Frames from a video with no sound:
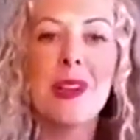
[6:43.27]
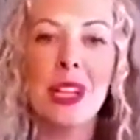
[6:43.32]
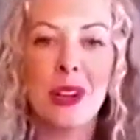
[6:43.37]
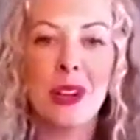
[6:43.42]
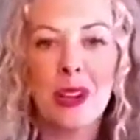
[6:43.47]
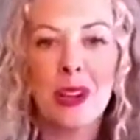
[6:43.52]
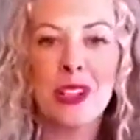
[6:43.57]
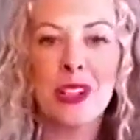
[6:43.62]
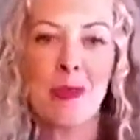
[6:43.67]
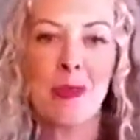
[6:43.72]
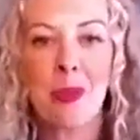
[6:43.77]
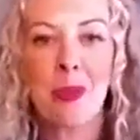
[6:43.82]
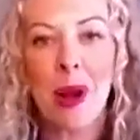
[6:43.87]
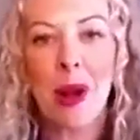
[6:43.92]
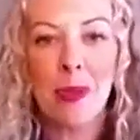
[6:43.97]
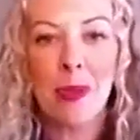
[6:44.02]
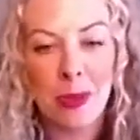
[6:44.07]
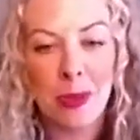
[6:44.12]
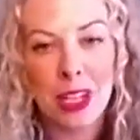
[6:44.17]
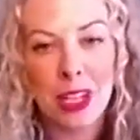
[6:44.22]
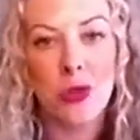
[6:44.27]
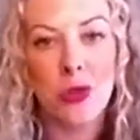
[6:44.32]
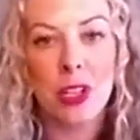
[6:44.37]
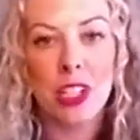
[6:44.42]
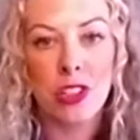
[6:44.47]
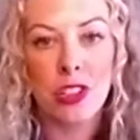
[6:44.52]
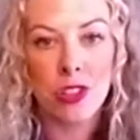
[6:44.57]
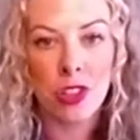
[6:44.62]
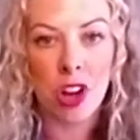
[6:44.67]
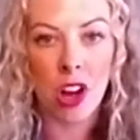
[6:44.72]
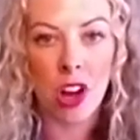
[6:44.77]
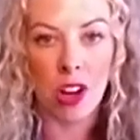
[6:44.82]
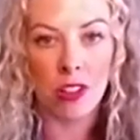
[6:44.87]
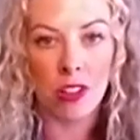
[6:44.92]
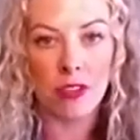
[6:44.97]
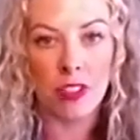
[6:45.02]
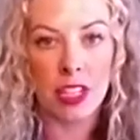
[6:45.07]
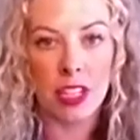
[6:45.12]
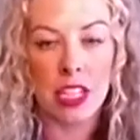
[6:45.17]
an urgent problem that you can solve,